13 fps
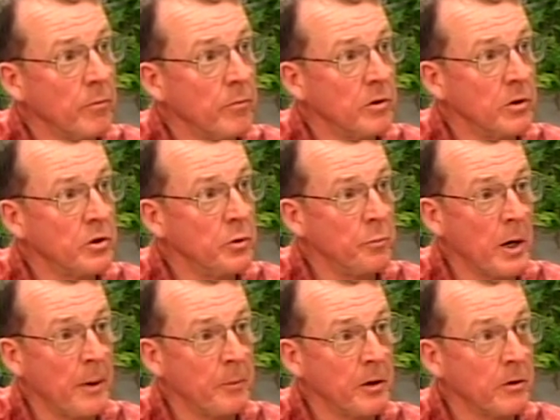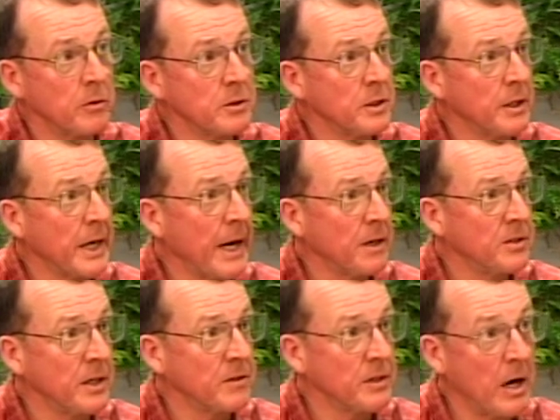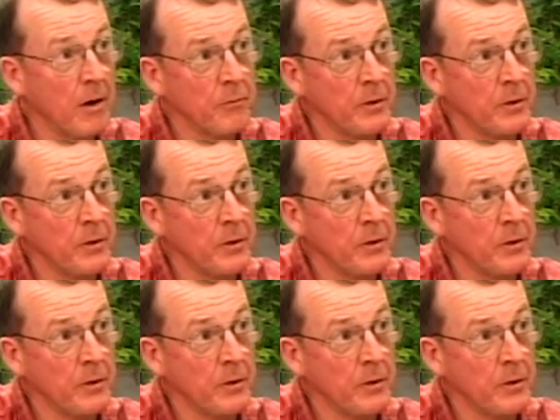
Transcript: the 2 property owners can access off